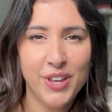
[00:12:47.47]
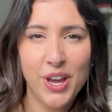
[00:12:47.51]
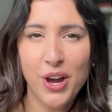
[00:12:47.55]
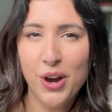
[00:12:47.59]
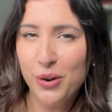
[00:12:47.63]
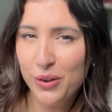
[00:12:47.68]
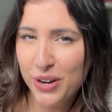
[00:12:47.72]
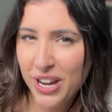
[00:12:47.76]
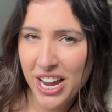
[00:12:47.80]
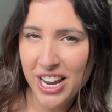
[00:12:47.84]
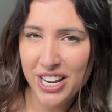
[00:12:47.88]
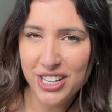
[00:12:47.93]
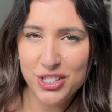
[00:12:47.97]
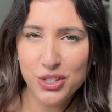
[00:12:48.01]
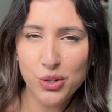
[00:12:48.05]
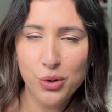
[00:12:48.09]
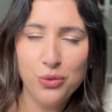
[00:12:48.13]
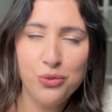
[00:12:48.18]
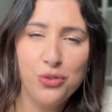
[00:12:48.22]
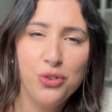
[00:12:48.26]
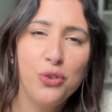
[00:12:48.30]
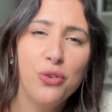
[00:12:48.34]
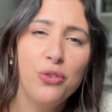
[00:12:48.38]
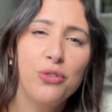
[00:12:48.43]
Okay, so
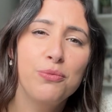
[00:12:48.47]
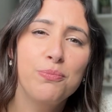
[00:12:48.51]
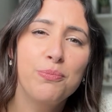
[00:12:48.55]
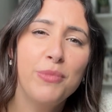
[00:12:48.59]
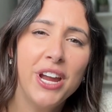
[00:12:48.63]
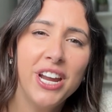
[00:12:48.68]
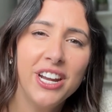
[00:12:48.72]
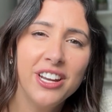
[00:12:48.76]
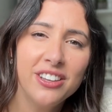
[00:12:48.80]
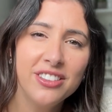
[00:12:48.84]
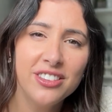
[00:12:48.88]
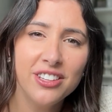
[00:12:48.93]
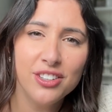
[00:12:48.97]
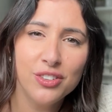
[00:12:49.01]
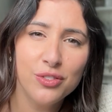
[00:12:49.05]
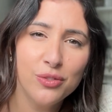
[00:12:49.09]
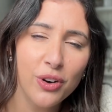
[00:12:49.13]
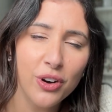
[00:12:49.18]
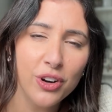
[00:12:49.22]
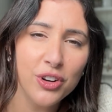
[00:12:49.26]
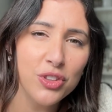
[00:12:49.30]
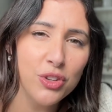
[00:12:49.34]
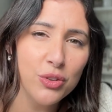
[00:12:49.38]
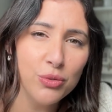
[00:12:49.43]
if you've made it this
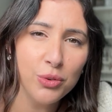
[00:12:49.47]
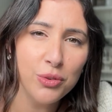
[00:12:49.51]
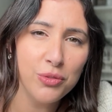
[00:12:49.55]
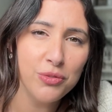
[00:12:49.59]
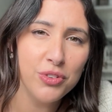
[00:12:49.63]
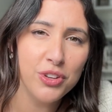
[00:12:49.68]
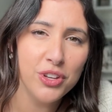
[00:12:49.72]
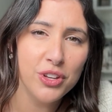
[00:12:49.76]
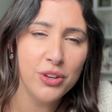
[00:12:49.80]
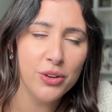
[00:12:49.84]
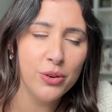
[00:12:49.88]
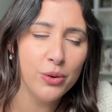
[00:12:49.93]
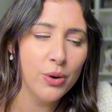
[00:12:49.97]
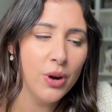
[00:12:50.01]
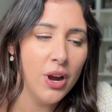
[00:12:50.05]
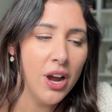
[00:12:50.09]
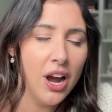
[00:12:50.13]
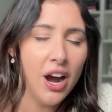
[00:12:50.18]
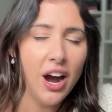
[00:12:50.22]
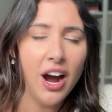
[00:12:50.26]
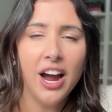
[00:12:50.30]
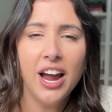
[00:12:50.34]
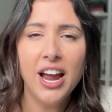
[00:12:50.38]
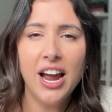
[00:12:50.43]
far in the review,
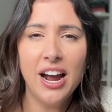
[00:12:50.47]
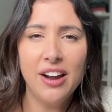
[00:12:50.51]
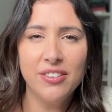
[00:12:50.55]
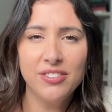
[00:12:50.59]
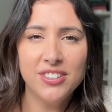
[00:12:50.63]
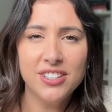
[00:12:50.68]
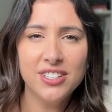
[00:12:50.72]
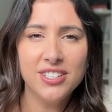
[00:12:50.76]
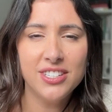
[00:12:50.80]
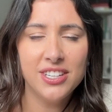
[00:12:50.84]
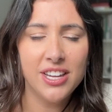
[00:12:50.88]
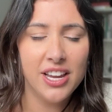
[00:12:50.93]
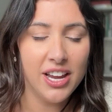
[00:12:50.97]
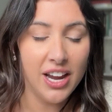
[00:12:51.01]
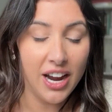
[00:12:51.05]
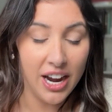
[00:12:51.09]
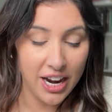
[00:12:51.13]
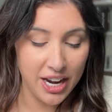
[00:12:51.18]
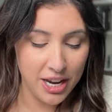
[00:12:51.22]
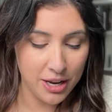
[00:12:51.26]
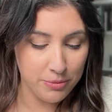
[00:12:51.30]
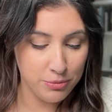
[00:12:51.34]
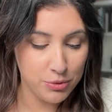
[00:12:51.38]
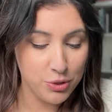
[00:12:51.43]
I have to say
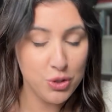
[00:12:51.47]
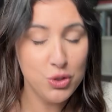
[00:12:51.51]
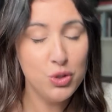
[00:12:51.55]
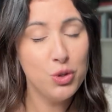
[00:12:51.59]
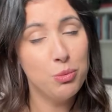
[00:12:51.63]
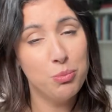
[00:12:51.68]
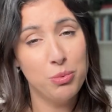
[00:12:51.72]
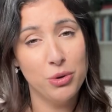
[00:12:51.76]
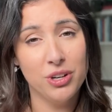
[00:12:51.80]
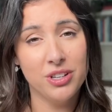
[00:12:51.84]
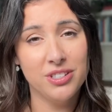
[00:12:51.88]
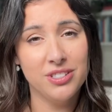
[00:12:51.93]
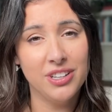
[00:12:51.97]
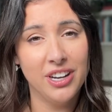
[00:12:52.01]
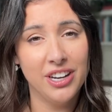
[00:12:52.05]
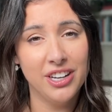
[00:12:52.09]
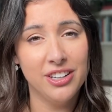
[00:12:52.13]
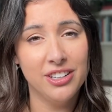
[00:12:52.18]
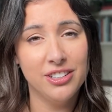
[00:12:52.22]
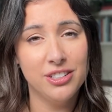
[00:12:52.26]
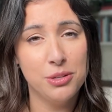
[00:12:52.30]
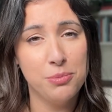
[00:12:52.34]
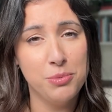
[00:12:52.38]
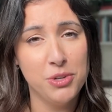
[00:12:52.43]
I am super
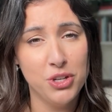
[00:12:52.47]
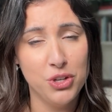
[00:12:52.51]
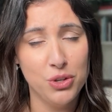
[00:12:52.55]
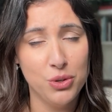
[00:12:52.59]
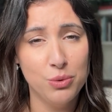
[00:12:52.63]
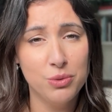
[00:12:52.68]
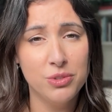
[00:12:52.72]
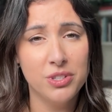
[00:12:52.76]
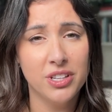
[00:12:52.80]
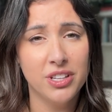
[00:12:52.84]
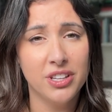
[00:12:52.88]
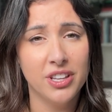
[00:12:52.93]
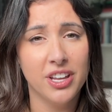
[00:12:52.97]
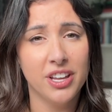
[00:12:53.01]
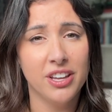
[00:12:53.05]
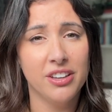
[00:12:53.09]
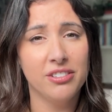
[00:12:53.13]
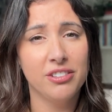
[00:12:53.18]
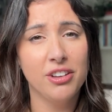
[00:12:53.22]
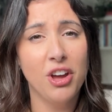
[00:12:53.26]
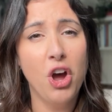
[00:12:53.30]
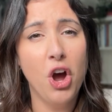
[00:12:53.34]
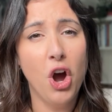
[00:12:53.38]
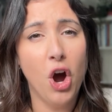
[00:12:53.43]
excited to be using
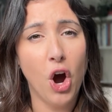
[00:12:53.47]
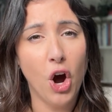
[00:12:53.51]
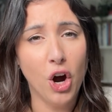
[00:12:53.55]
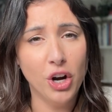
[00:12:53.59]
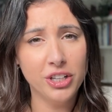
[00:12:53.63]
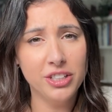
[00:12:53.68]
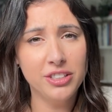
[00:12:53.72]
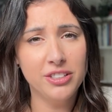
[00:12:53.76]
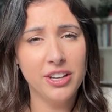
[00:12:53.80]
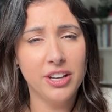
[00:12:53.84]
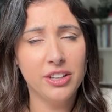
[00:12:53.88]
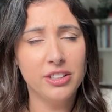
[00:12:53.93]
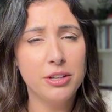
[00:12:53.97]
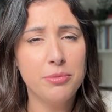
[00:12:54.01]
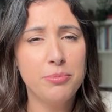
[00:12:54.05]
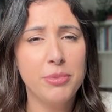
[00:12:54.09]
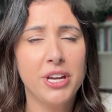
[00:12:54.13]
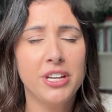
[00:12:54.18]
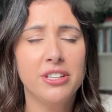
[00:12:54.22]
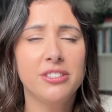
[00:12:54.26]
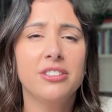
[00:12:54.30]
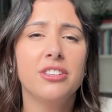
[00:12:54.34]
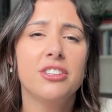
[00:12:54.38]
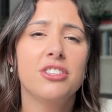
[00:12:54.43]
this on a daily
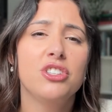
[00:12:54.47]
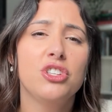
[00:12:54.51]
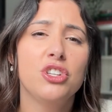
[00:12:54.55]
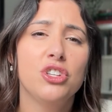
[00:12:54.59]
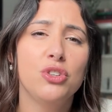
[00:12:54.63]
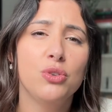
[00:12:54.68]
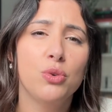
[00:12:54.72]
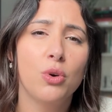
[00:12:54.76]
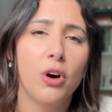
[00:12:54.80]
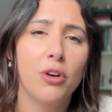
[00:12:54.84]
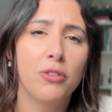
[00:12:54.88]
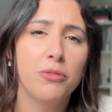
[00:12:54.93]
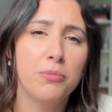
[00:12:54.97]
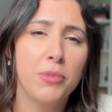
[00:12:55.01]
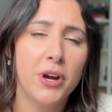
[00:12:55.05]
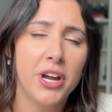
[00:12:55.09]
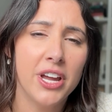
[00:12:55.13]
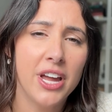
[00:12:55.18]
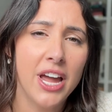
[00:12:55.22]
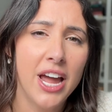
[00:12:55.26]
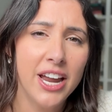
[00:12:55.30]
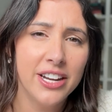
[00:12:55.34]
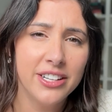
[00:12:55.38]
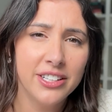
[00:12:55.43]
basis to do all of
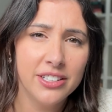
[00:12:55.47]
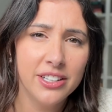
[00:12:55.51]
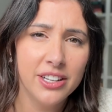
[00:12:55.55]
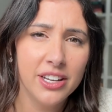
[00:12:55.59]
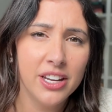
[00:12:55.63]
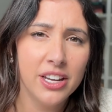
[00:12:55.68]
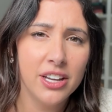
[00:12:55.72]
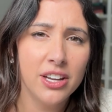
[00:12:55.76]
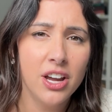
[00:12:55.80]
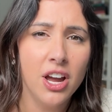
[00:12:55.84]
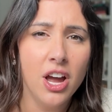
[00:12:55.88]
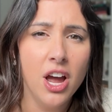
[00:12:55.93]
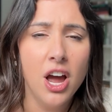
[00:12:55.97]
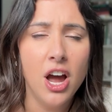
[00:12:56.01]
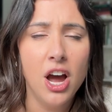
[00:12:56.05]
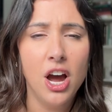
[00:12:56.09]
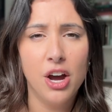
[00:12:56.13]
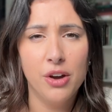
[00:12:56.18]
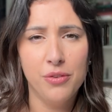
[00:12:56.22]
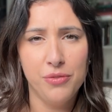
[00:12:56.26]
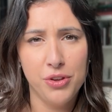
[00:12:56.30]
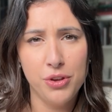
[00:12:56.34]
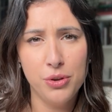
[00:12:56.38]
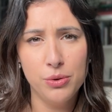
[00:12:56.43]
my editing
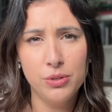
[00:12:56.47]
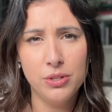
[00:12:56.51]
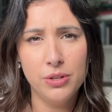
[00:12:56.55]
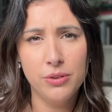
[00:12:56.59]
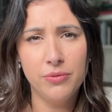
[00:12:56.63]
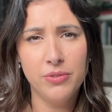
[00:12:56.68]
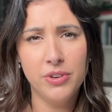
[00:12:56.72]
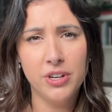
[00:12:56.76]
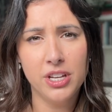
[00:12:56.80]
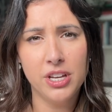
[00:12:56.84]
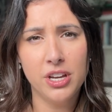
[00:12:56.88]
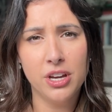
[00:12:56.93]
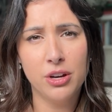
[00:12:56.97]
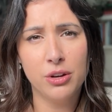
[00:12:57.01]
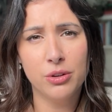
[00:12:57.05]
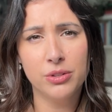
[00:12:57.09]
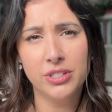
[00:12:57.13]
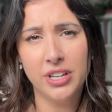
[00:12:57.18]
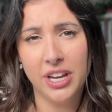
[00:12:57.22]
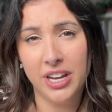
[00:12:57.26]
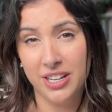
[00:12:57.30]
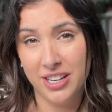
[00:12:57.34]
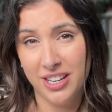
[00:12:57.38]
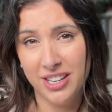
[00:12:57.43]
of YouTube
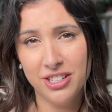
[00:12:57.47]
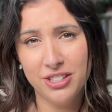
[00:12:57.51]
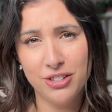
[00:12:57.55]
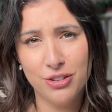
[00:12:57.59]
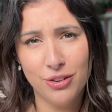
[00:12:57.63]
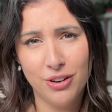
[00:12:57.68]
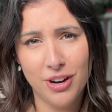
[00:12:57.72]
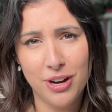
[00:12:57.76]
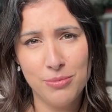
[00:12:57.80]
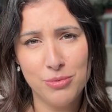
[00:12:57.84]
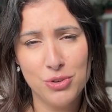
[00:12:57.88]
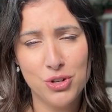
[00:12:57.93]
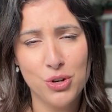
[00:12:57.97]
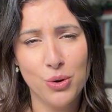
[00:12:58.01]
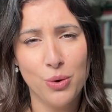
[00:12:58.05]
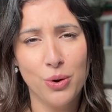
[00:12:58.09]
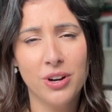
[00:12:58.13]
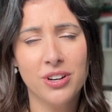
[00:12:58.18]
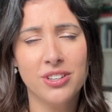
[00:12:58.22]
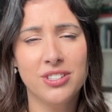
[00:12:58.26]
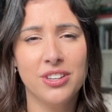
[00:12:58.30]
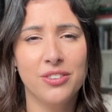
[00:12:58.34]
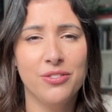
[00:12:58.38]
videos and Instagram shorts.